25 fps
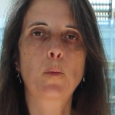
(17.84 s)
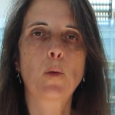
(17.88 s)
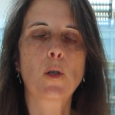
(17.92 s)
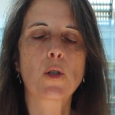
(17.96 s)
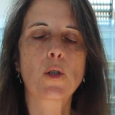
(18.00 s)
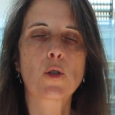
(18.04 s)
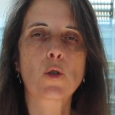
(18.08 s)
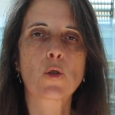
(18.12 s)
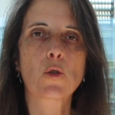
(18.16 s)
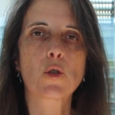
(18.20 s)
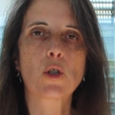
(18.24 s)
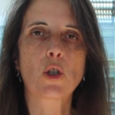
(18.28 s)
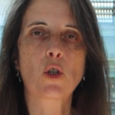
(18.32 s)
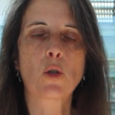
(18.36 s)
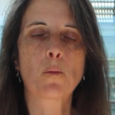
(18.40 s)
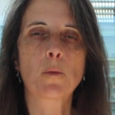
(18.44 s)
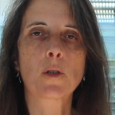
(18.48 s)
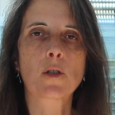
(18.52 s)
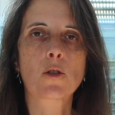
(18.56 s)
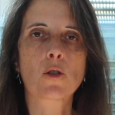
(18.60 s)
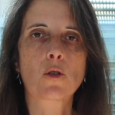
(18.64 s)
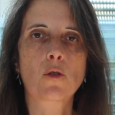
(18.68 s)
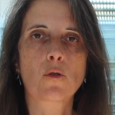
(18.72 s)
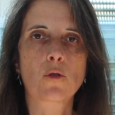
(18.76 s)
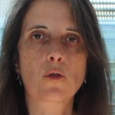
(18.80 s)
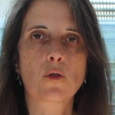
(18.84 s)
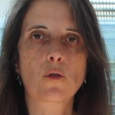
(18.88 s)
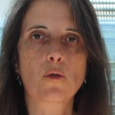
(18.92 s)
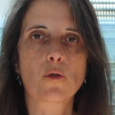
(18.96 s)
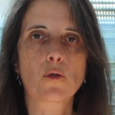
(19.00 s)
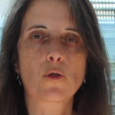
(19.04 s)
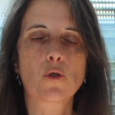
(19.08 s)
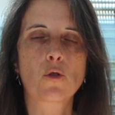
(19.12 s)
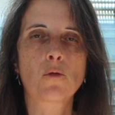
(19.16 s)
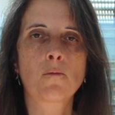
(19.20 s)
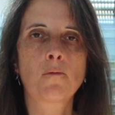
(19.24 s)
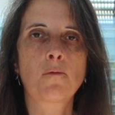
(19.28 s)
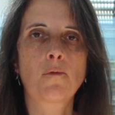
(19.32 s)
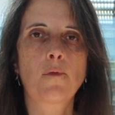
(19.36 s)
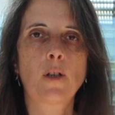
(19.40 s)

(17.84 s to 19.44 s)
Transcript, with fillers: Population Genomics Consortium,